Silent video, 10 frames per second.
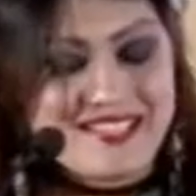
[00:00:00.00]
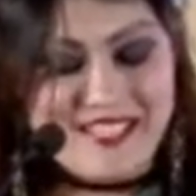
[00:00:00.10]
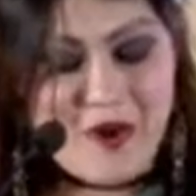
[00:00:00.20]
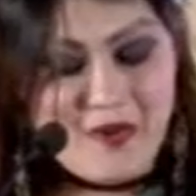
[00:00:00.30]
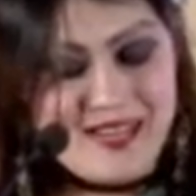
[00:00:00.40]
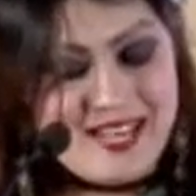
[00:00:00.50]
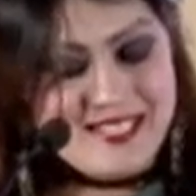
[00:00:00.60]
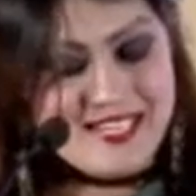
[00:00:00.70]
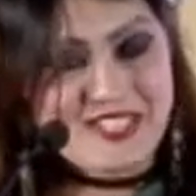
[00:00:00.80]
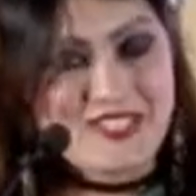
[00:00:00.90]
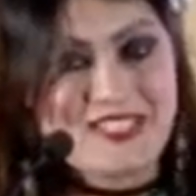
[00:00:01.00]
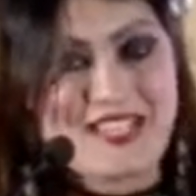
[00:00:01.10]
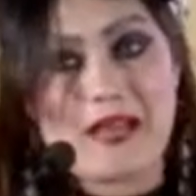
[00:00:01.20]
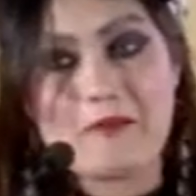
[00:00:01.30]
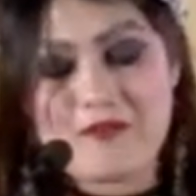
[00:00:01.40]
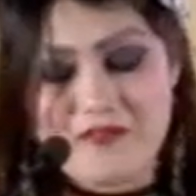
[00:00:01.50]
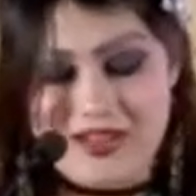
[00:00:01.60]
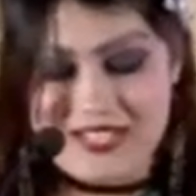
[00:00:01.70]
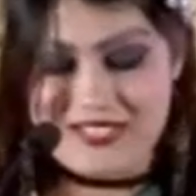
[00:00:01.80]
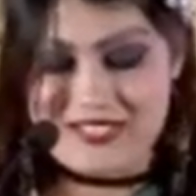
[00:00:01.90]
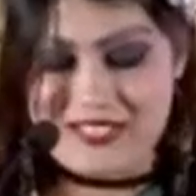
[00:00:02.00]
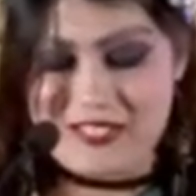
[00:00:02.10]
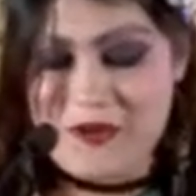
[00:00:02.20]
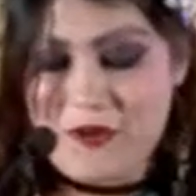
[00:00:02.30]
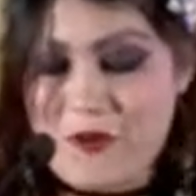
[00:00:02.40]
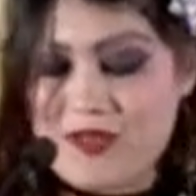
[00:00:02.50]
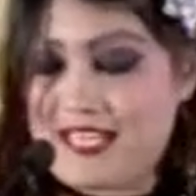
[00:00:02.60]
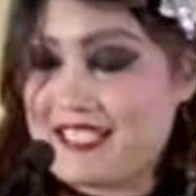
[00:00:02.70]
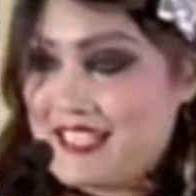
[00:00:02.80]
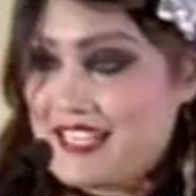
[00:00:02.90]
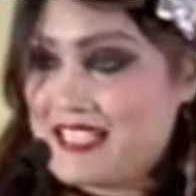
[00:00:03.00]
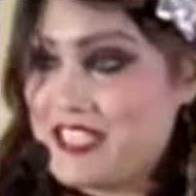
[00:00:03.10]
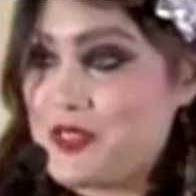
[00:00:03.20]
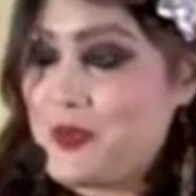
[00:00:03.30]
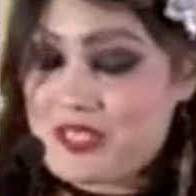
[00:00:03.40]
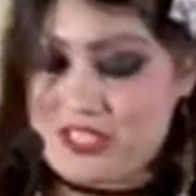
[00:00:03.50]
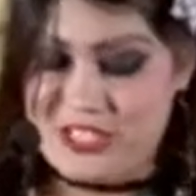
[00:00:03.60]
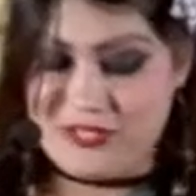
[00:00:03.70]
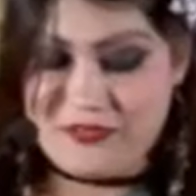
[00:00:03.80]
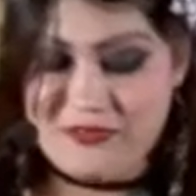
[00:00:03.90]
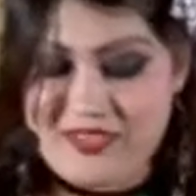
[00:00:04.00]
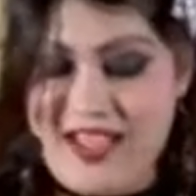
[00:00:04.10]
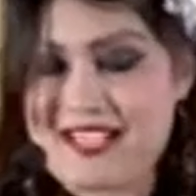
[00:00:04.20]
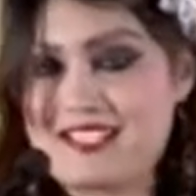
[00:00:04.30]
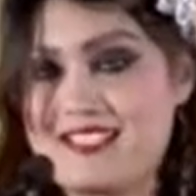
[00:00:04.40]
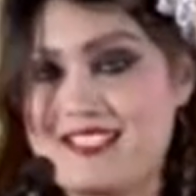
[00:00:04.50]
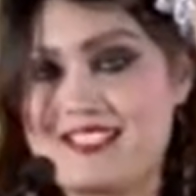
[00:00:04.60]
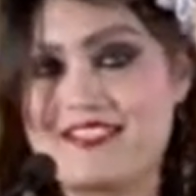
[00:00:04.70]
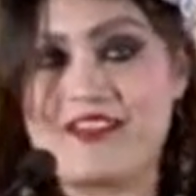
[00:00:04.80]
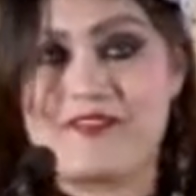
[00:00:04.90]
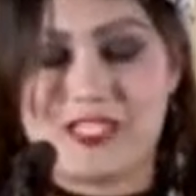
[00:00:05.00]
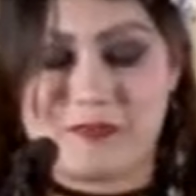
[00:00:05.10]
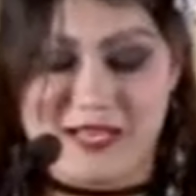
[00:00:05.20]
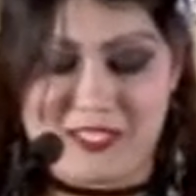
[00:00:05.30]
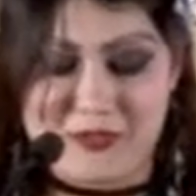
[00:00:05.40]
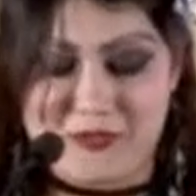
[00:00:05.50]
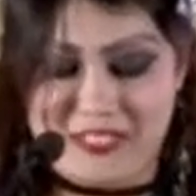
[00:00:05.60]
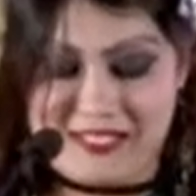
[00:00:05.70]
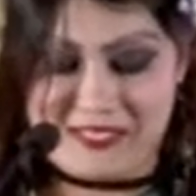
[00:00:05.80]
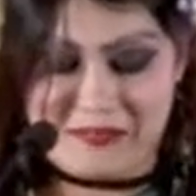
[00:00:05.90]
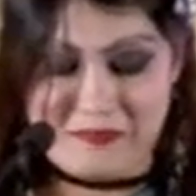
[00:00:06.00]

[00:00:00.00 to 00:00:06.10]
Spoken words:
the organizations and professionals who are dedicated to achieve excellence in their respective fields.